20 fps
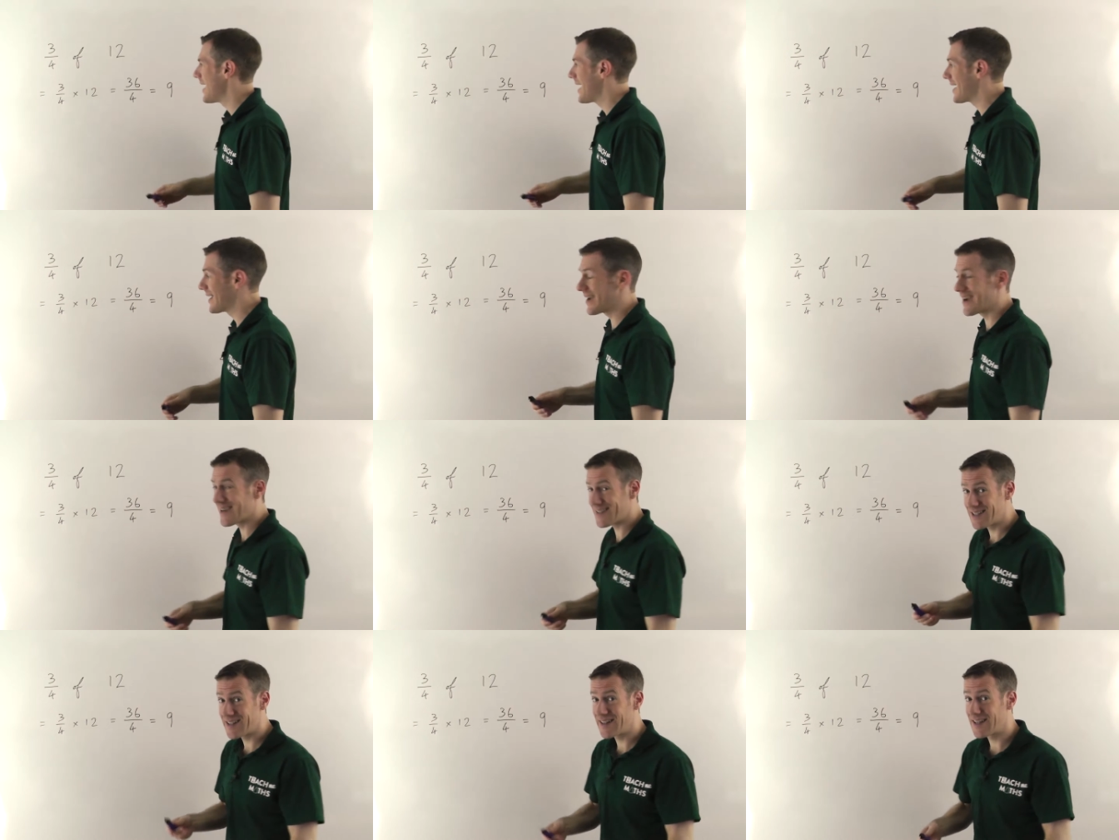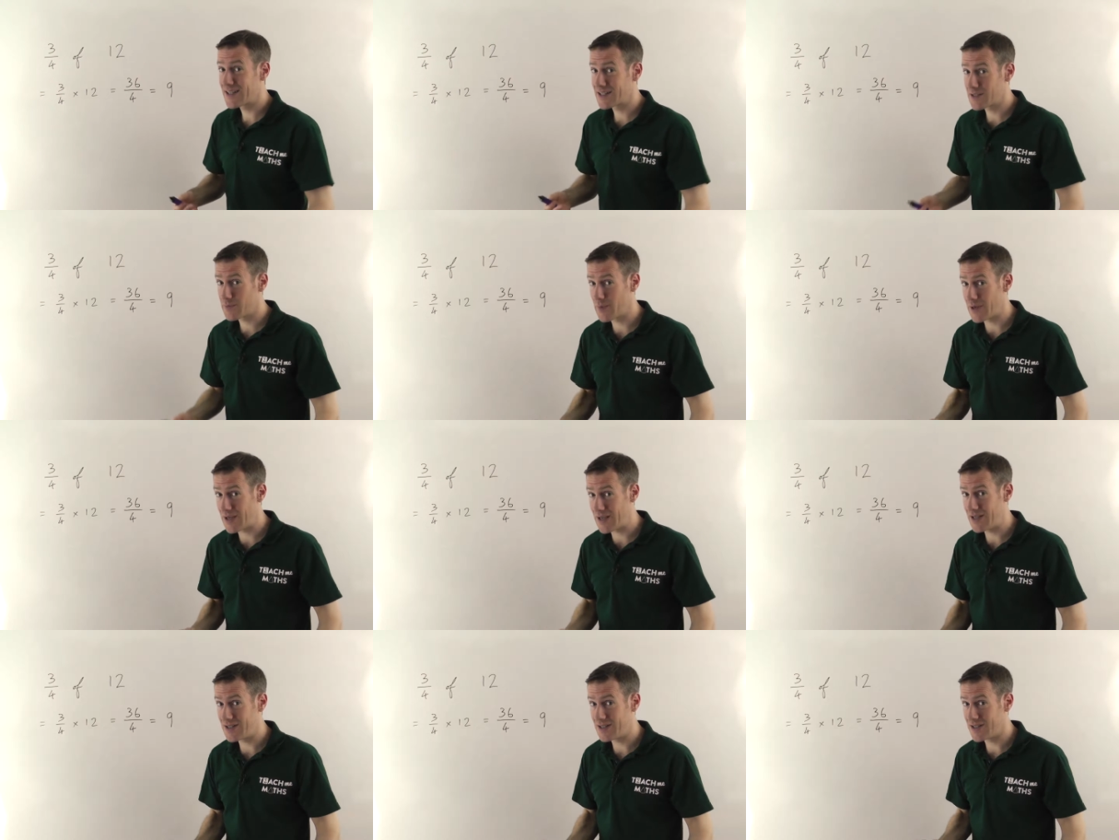And I actually think it's a
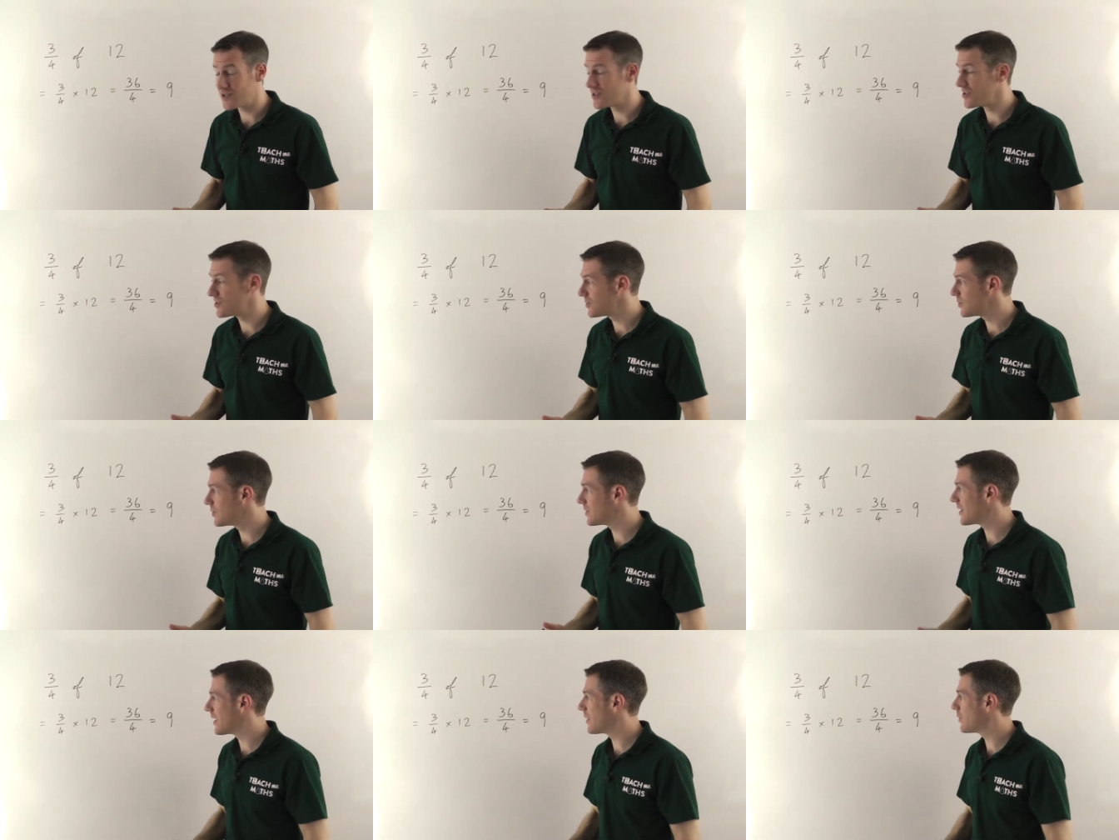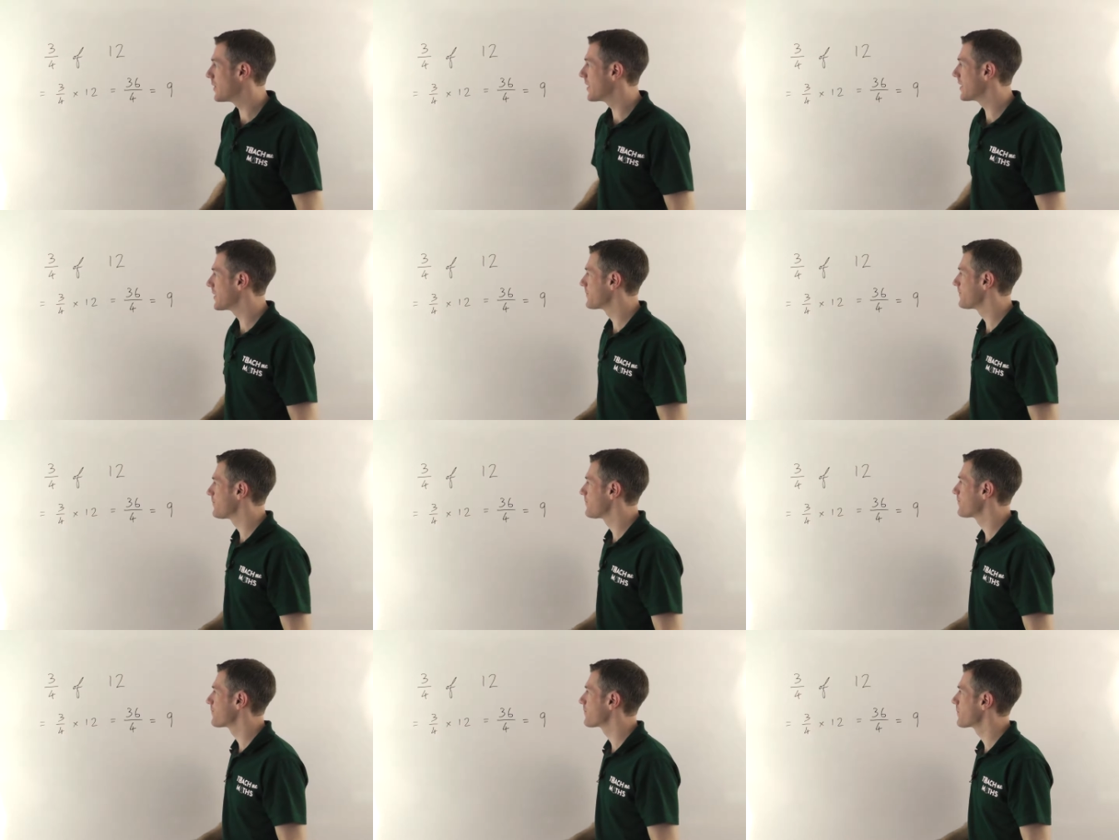bit easier to do it that way.
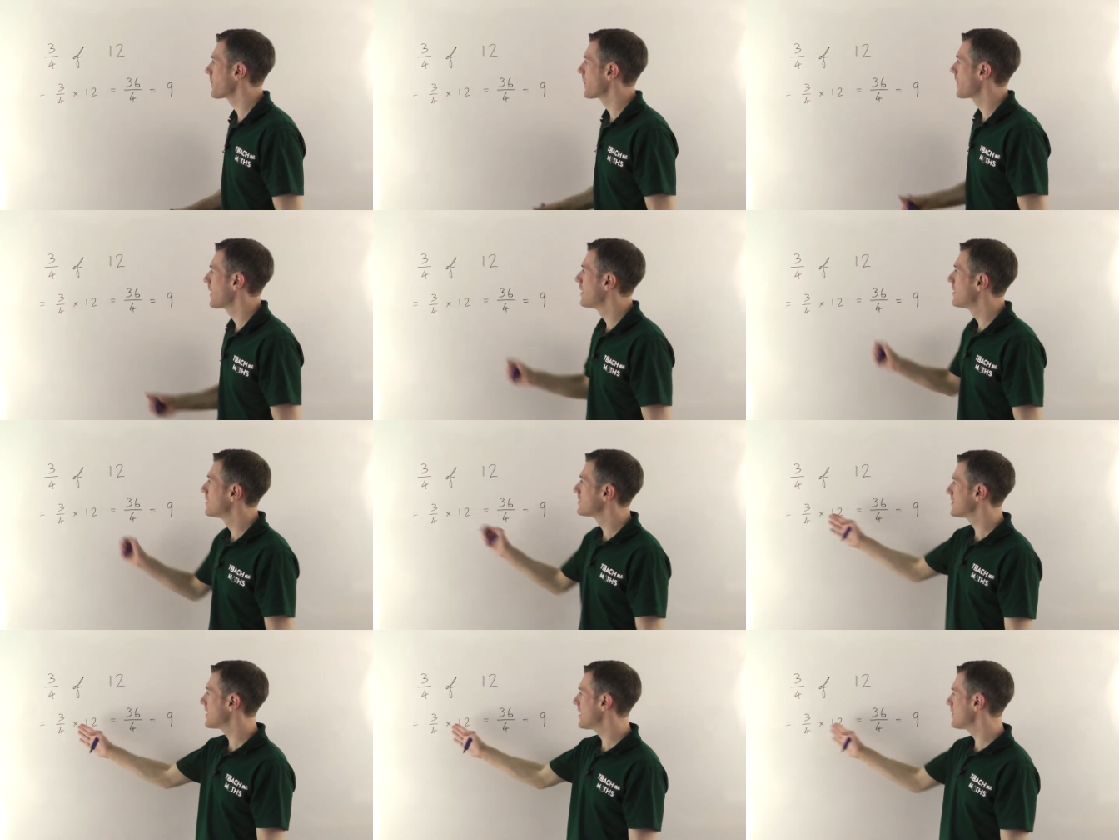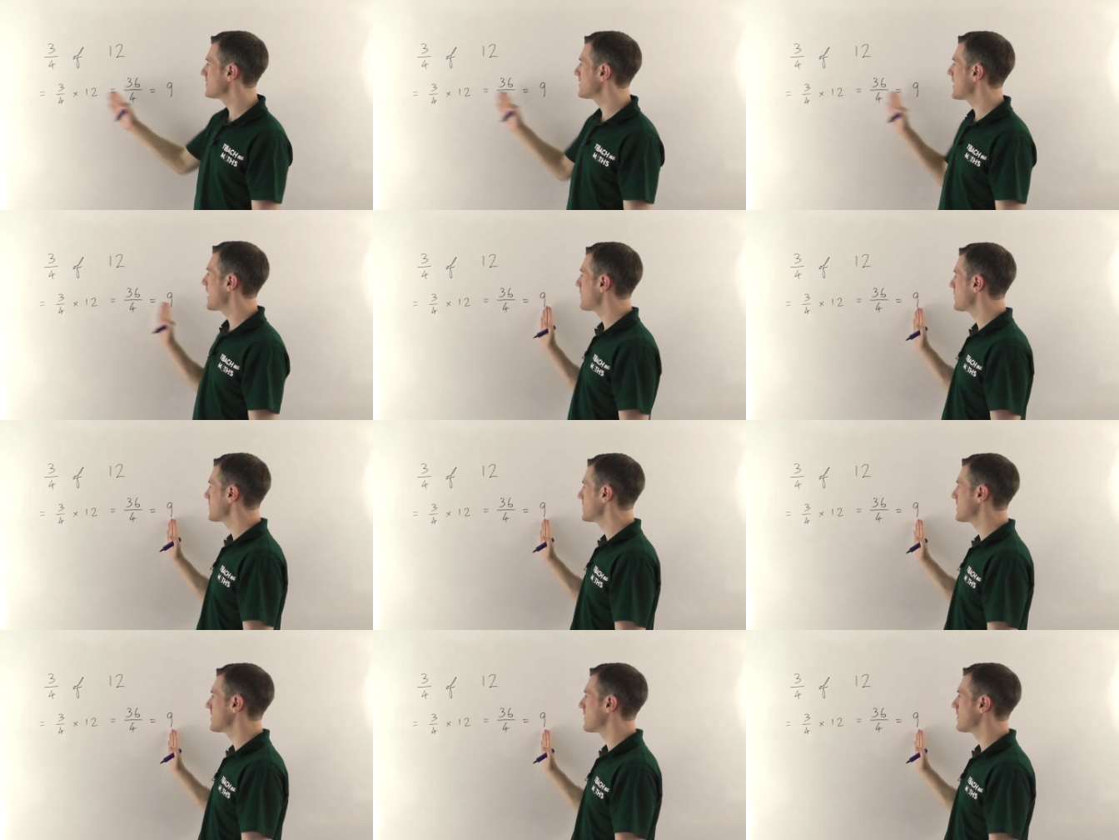So that was
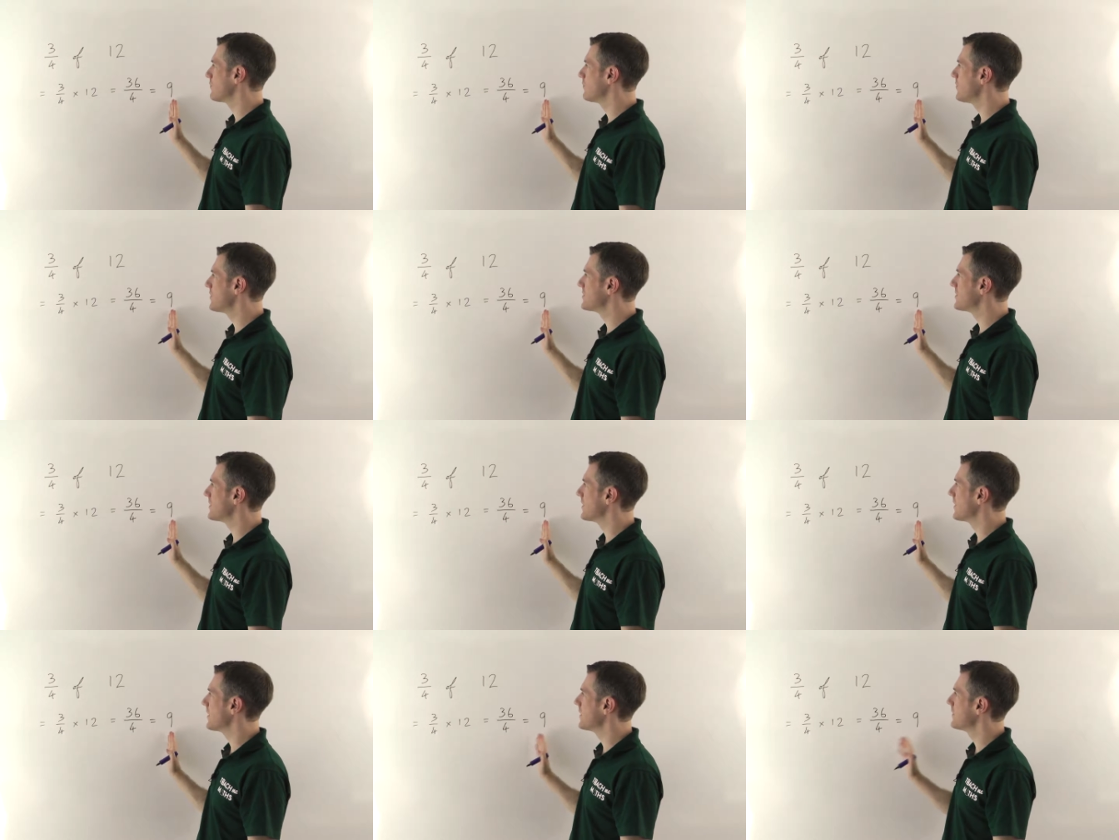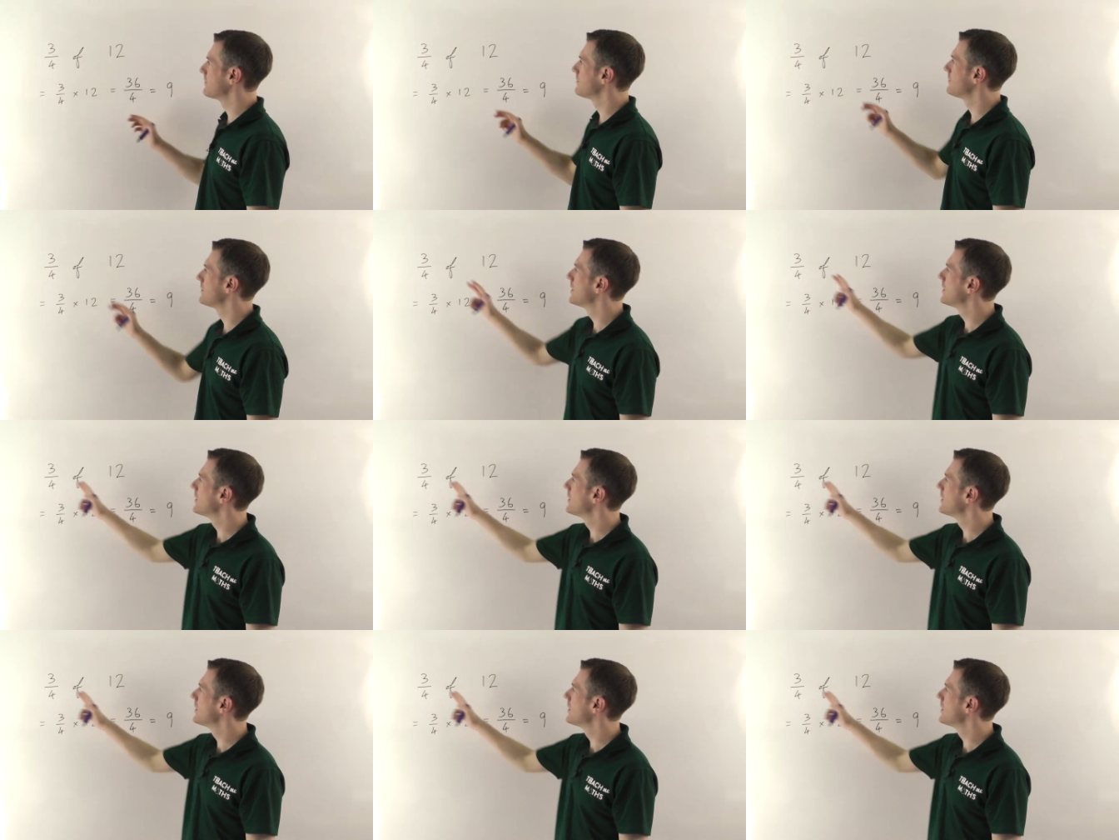how we did it originally.